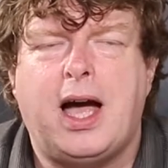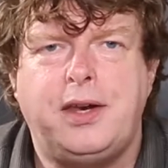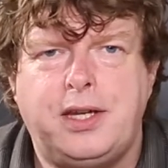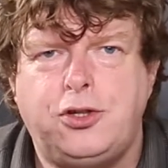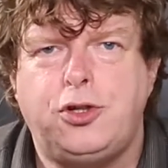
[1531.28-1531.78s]

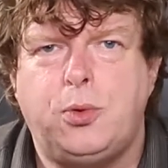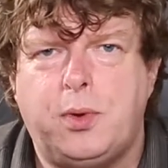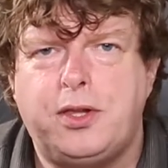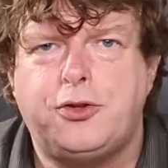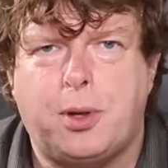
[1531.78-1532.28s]
an issue
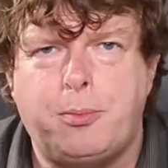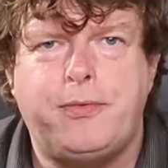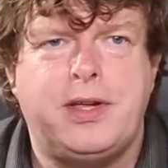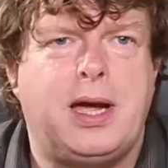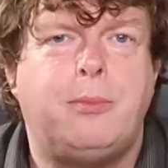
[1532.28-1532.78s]
with some
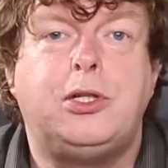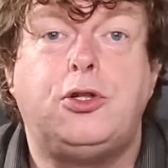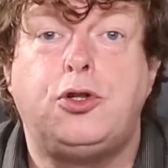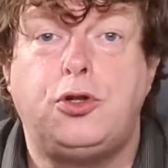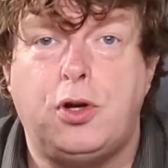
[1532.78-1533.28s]
of the
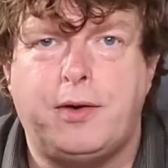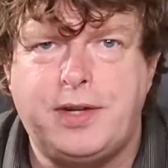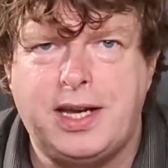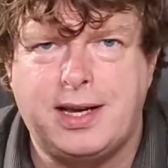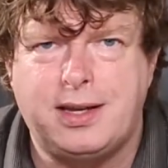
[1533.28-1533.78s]
images you have
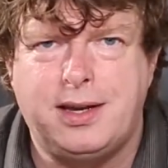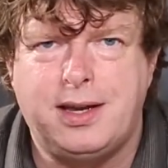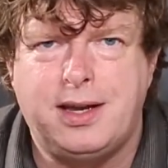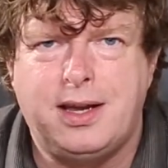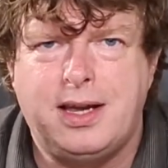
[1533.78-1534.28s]
taken.
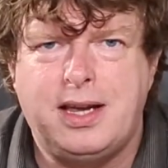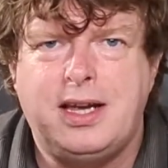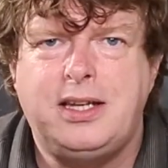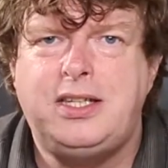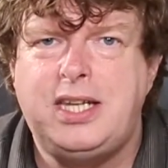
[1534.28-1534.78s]

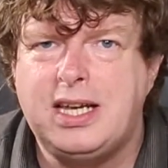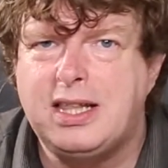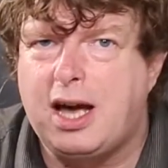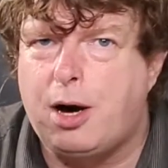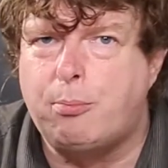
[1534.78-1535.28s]
Take
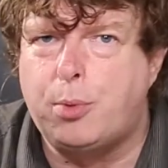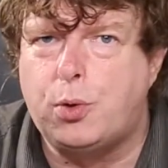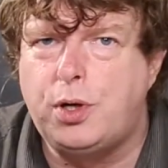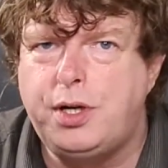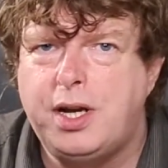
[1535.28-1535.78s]
that on
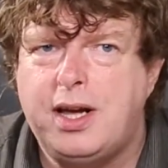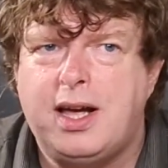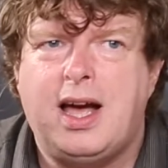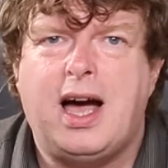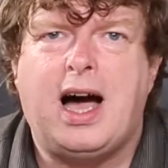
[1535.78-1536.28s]
board
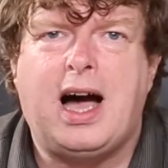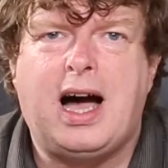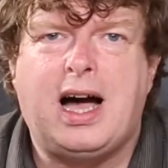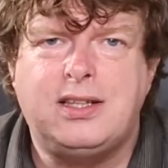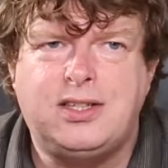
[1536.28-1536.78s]

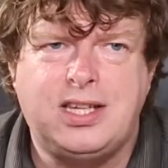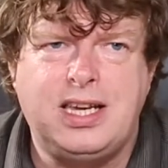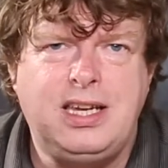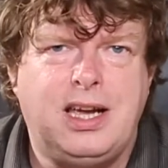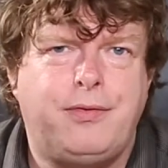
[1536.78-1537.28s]
and
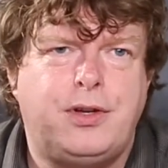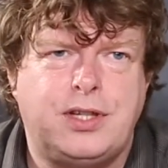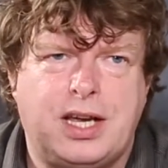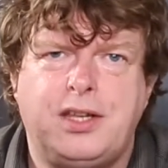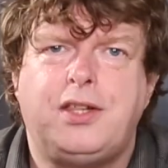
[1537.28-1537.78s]
see if
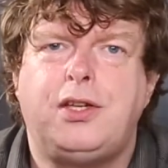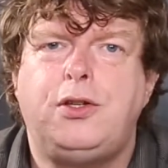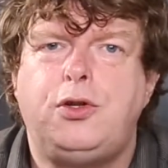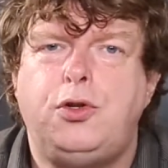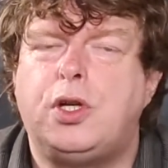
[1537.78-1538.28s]
there's anything
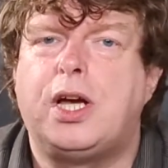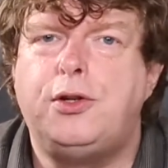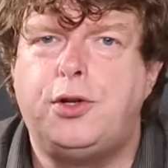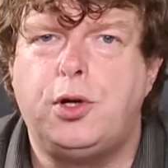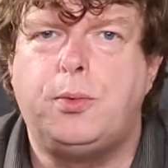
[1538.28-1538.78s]
you
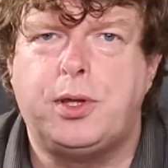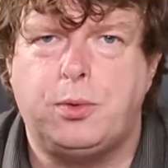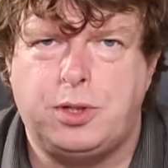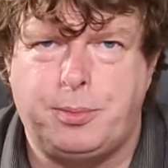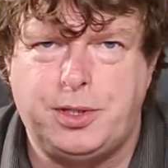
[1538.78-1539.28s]
can do with
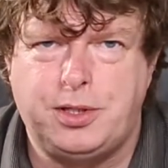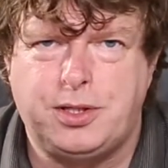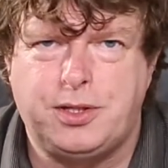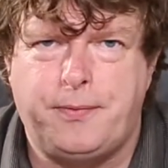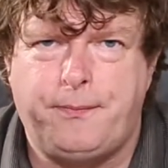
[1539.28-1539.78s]
those
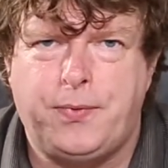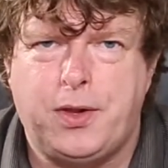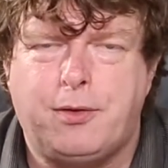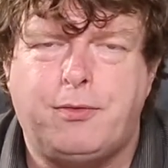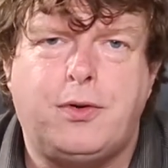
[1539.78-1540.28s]
images.
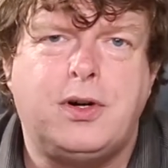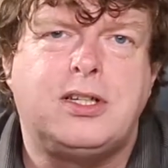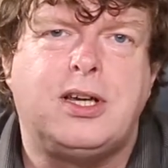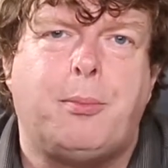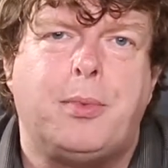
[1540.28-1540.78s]
For
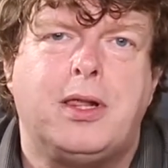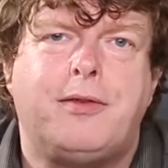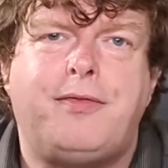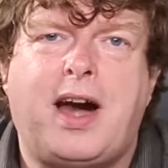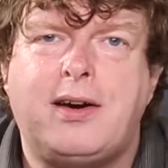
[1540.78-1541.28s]
example, the
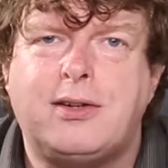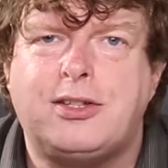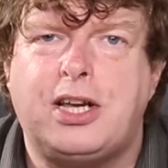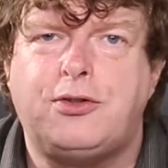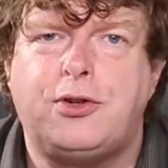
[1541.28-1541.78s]
fire
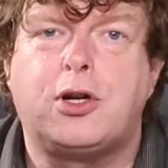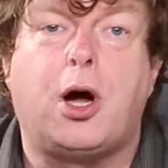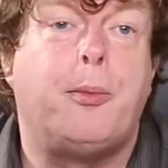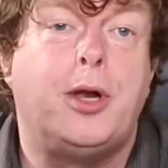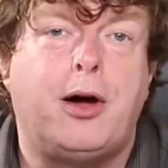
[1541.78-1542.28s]
extinguisher
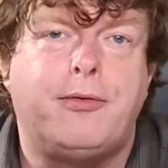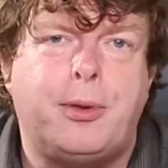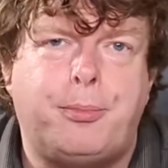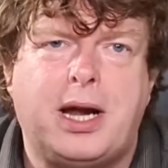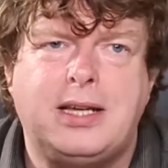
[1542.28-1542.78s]
coming out of
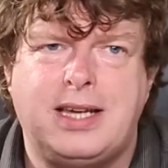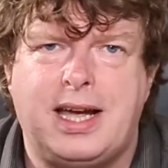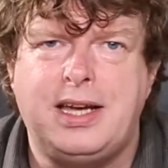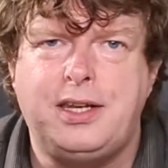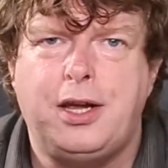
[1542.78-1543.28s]
the bride's
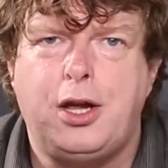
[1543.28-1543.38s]
head